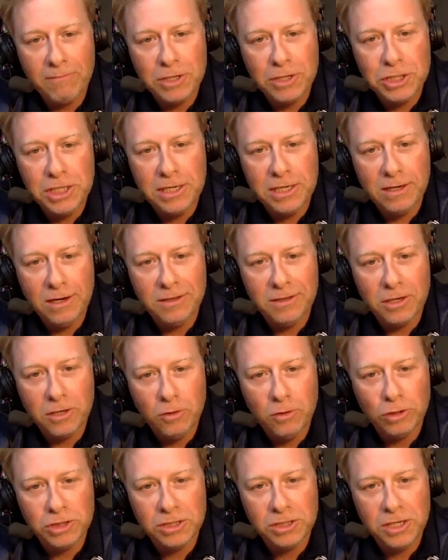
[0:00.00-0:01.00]
Richie, and the
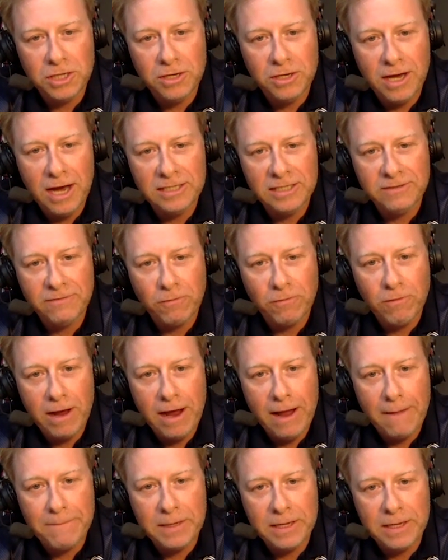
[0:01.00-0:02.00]
culture that you guys have
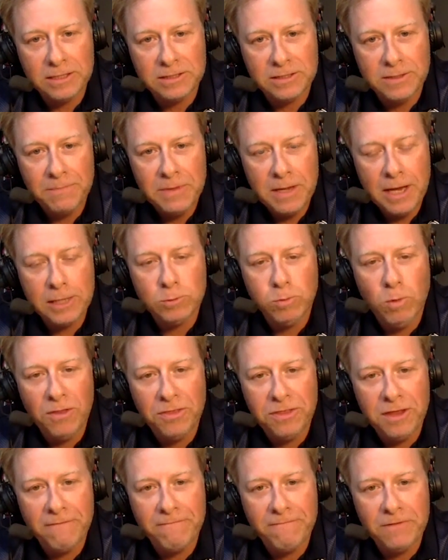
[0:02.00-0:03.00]
created, because it's one
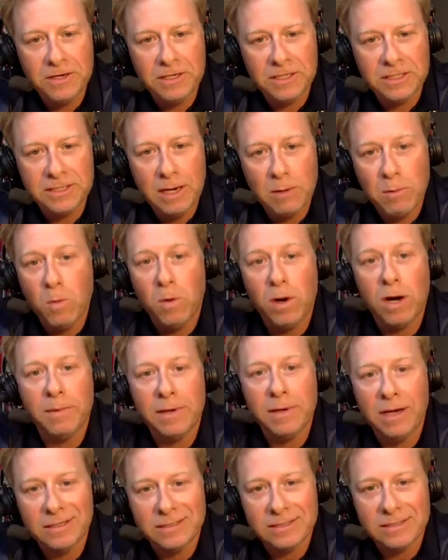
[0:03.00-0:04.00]
thing for you to say, we want to
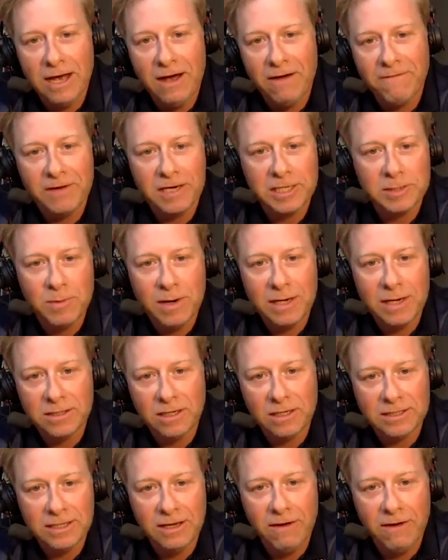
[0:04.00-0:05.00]
be ourselves, express
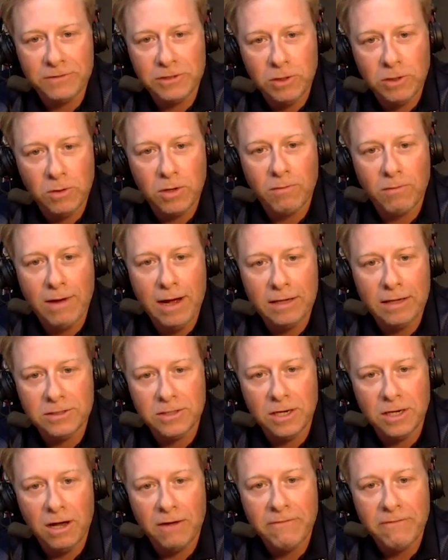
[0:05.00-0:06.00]
ourselves, joke around,
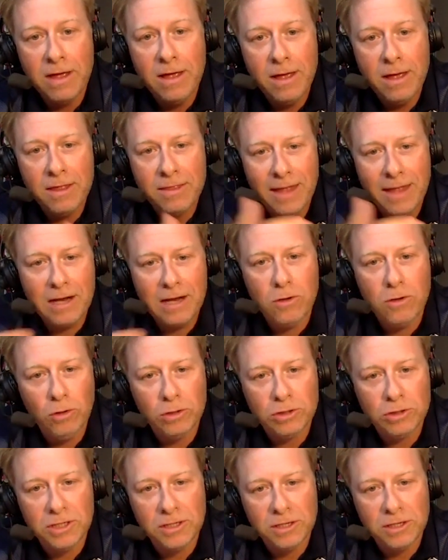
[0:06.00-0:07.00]
turn off. That
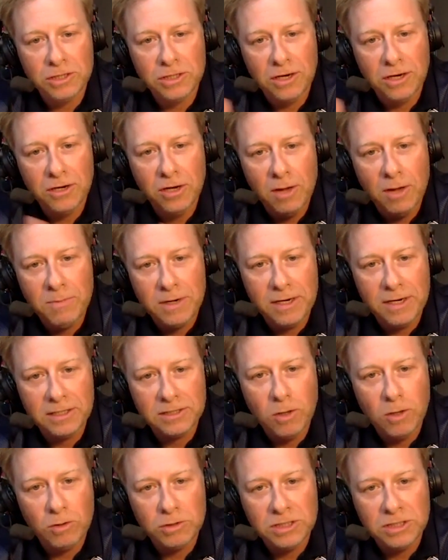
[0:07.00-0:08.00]
culture that John Herdman and his
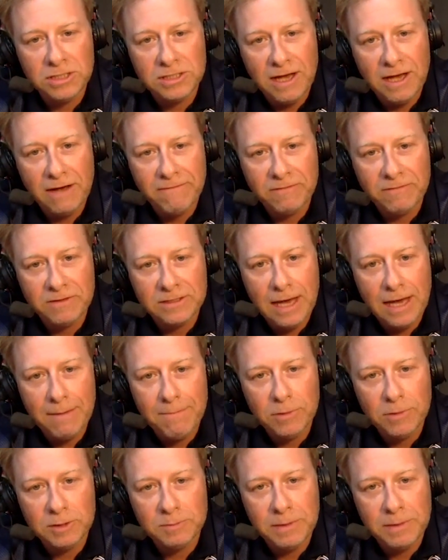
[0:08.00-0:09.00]
coaching staff have set
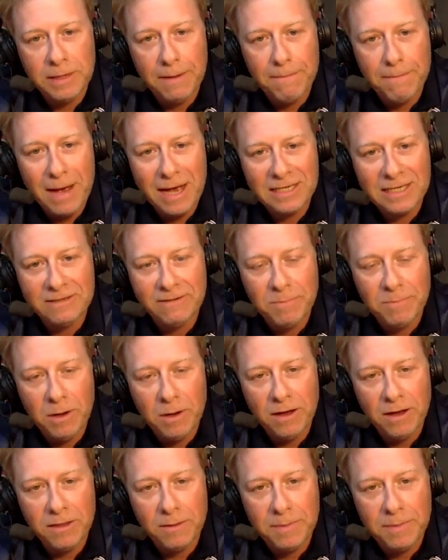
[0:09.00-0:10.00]
must be a massive
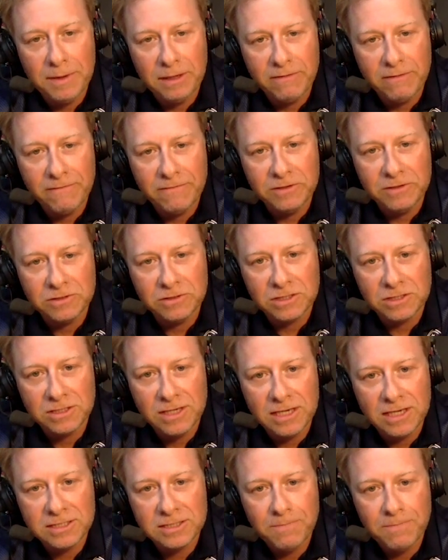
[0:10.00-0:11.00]
part of the pillar of the
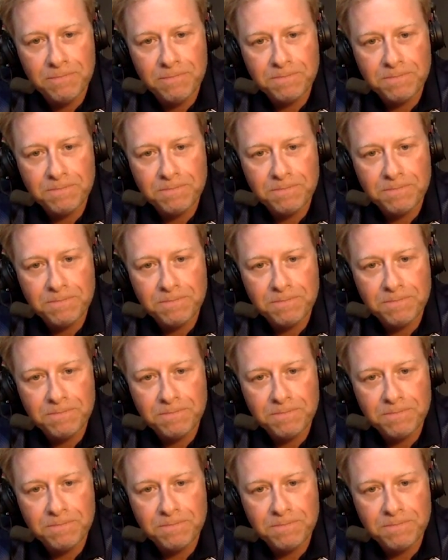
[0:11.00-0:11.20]
success.